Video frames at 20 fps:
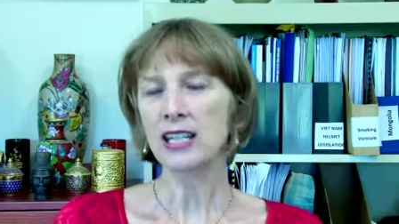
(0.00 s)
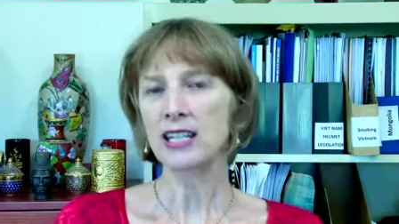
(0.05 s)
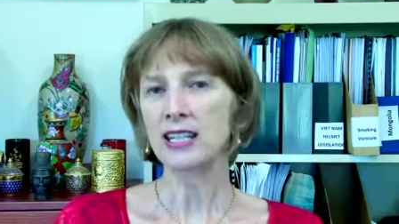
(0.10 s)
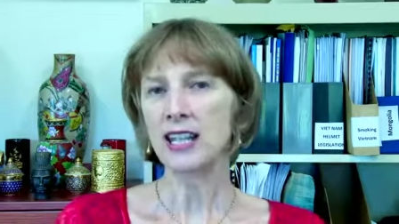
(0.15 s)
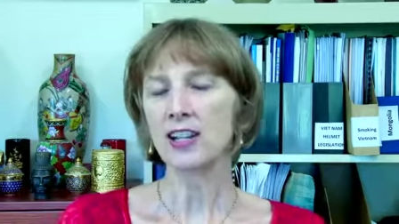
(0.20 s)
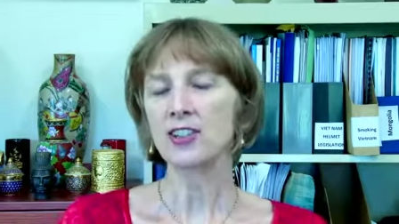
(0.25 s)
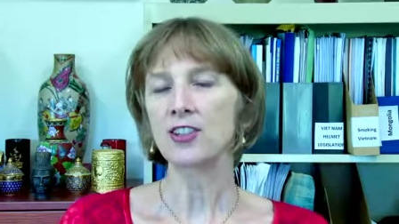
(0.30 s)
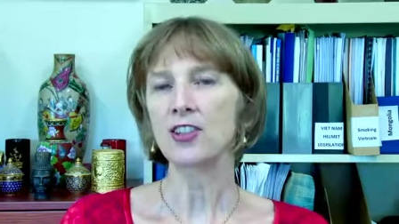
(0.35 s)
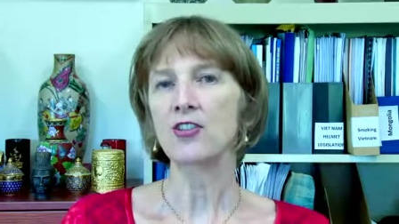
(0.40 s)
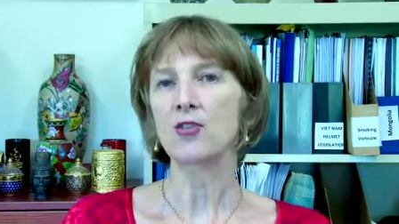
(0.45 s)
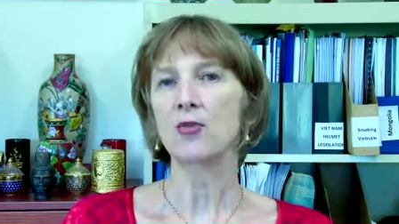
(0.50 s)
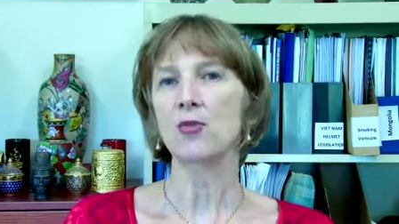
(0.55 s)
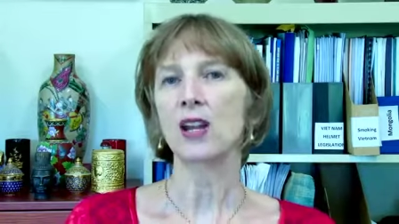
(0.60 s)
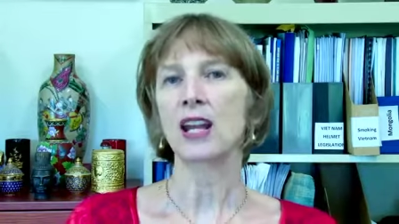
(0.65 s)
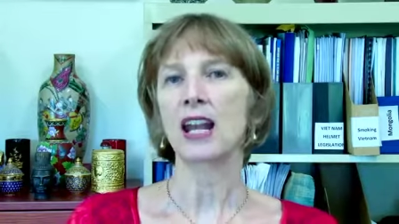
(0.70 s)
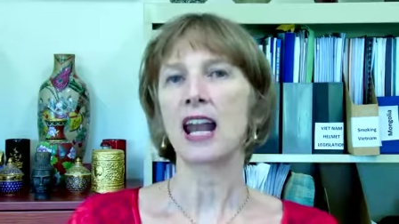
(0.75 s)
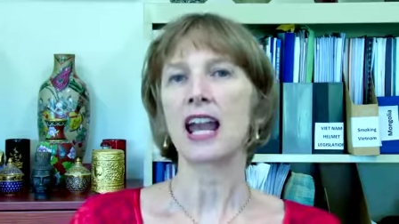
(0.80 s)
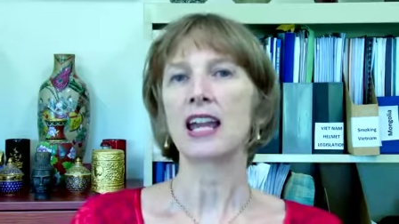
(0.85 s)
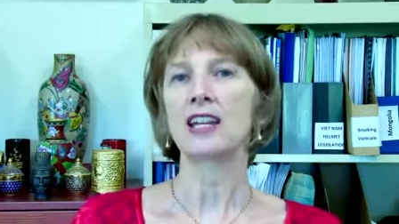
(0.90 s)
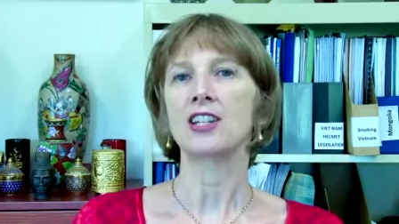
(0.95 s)
doesn't
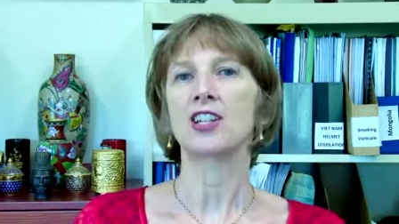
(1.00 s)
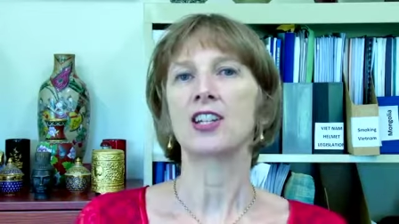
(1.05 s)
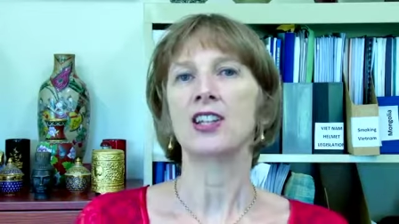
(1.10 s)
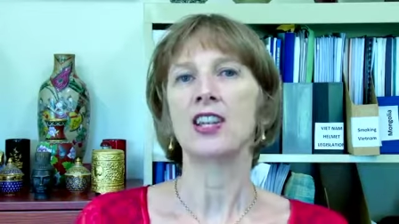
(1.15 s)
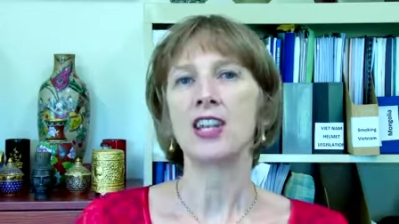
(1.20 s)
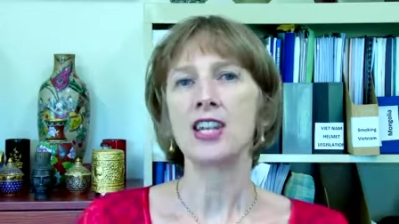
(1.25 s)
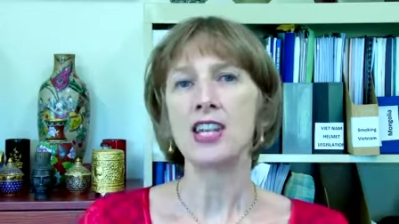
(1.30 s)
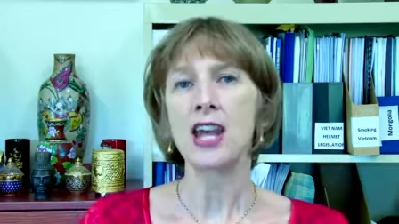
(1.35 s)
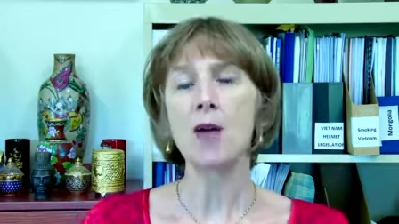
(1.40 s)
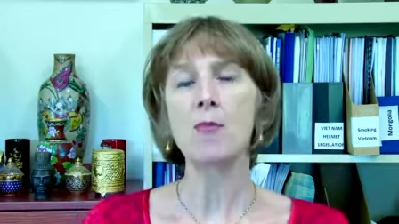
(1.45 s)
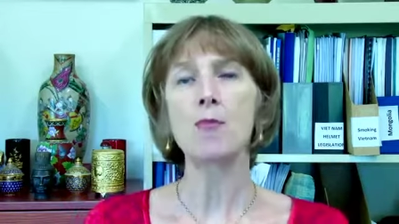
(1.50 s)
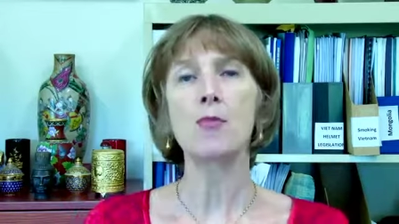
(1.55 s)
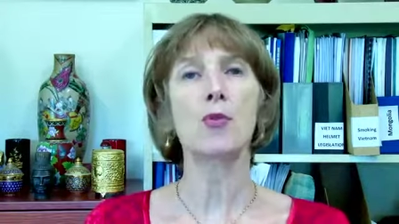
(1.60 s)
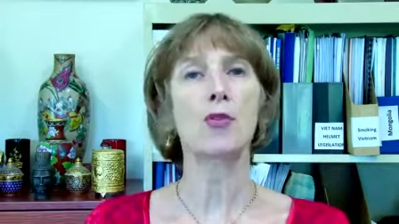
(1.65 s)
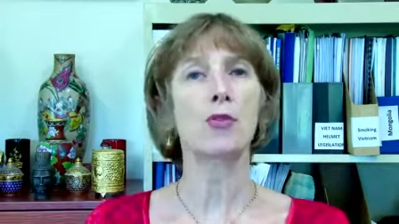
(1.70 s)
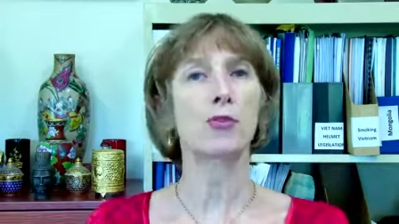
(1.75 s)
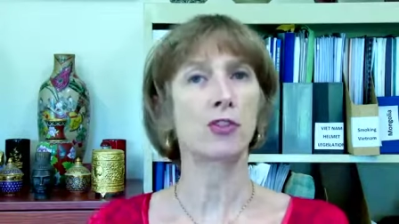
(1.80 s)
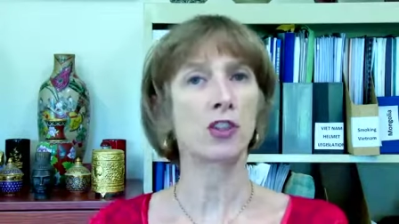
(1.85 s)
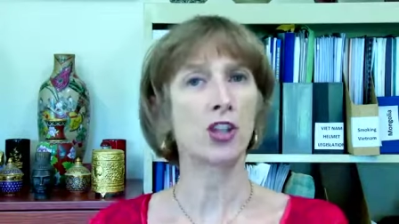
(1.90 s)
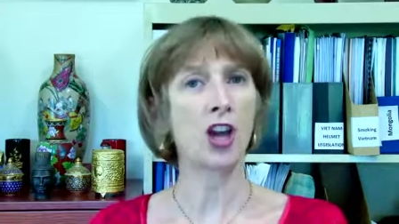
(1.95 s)
relate to the number
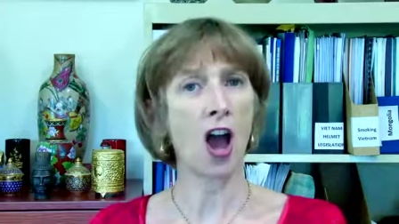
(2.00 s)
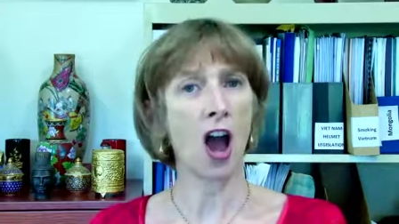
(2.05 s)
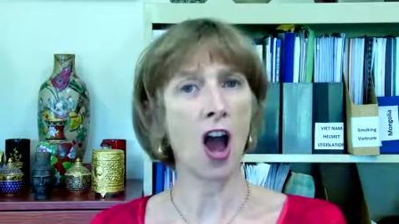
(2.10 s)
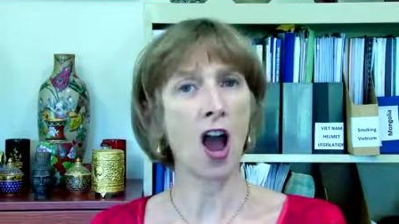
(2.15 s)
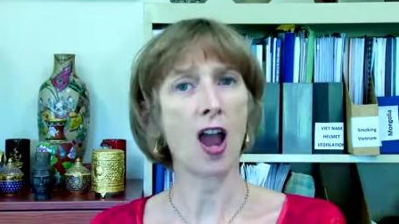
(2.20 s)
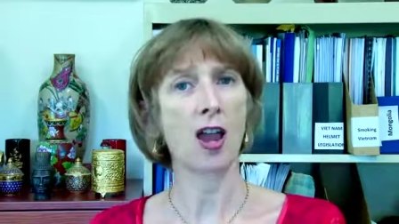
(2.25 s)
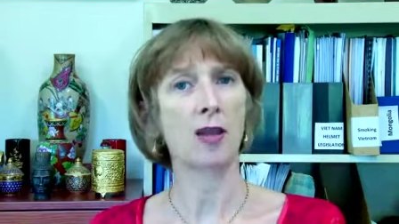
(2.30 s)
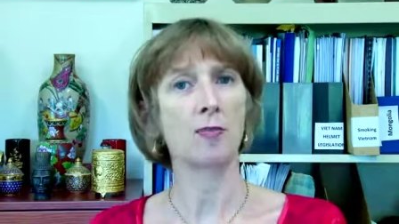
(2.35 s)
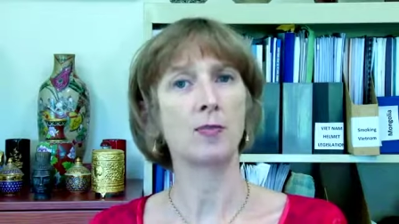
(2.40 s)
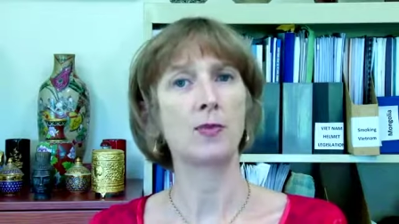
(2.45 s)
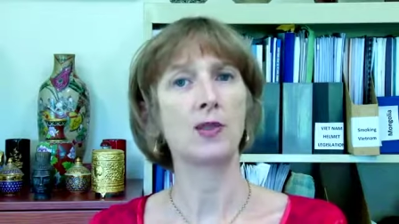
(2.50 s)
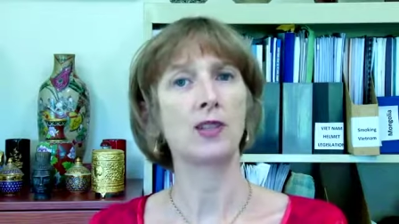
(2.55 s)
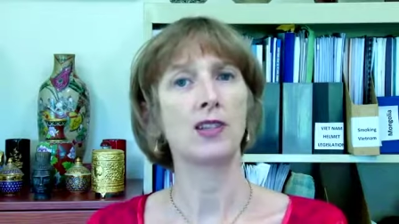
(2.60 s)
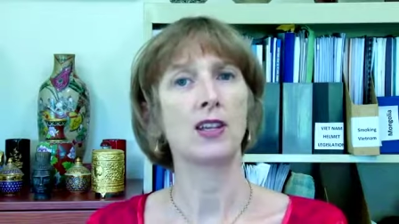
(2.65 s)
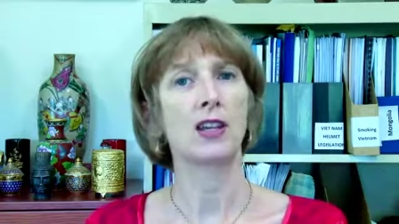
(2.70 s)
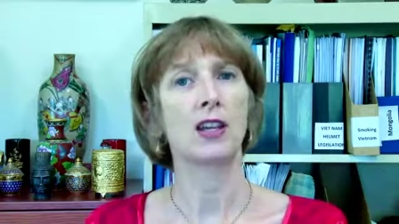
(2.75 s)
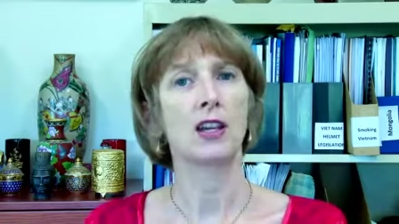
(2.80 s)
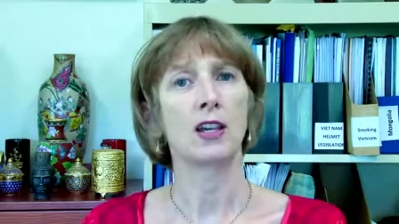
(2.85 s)
of times